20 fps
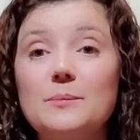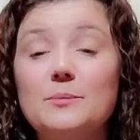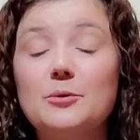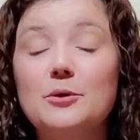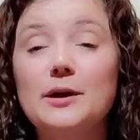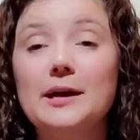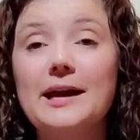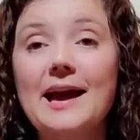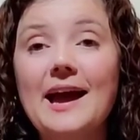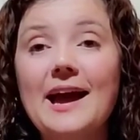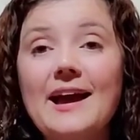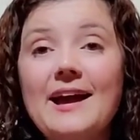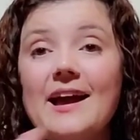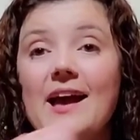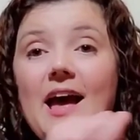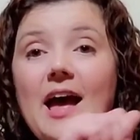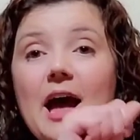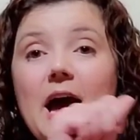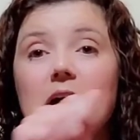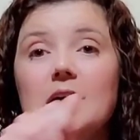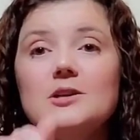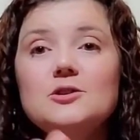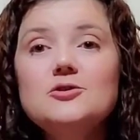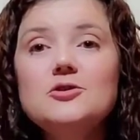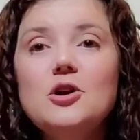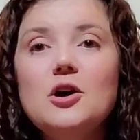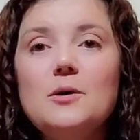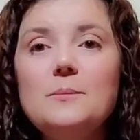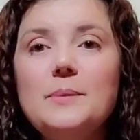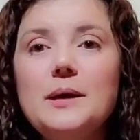pre-K and
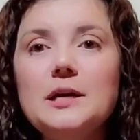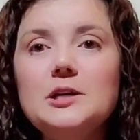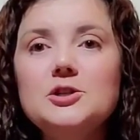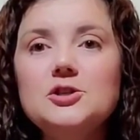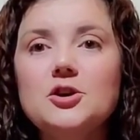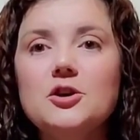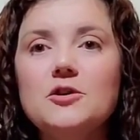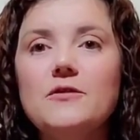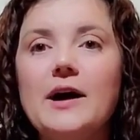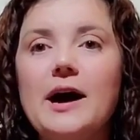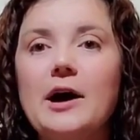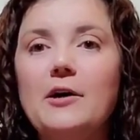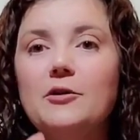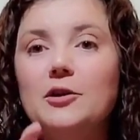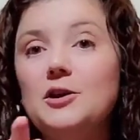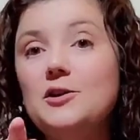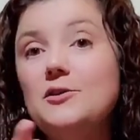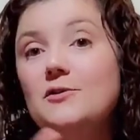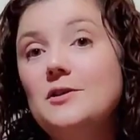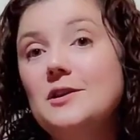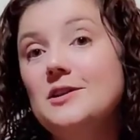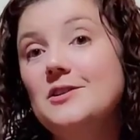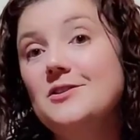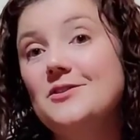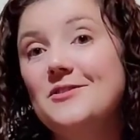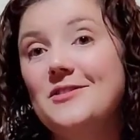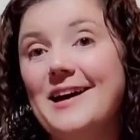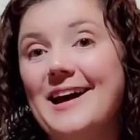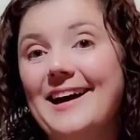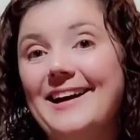draw a picture of how you can
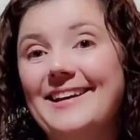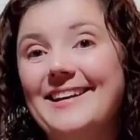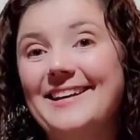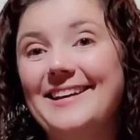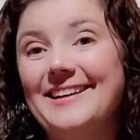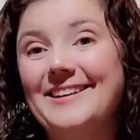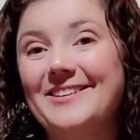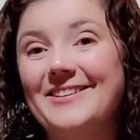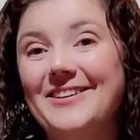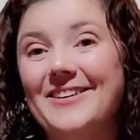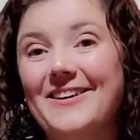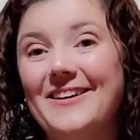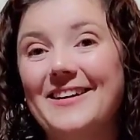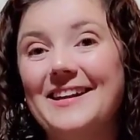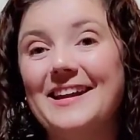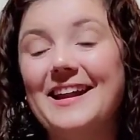do that in kindergarten.